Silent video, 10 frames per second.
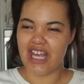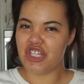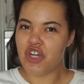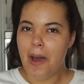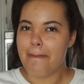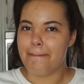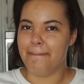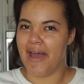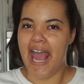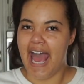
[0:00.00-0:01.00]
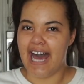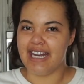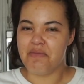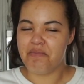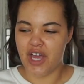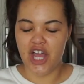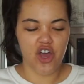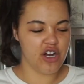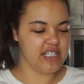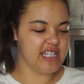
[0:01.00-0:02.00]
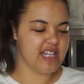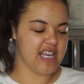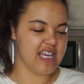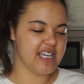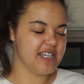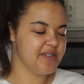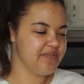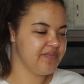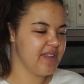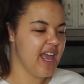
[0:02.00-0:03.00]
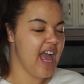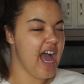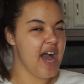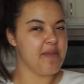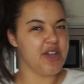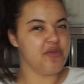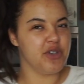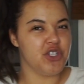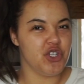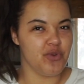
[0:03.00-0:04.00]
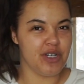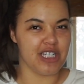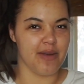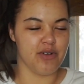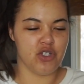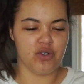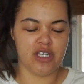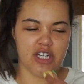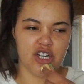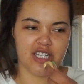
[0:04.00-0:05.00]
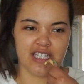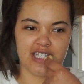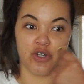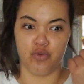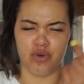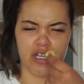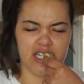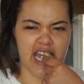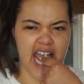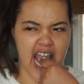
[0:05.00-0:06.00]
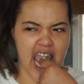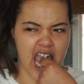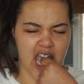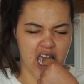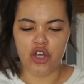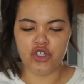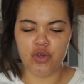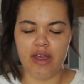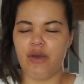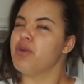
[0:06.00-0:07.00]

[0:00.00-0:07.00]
It's not bad. I honestly think I might have put too much lemon juice in here because it's like really tangy. Also, like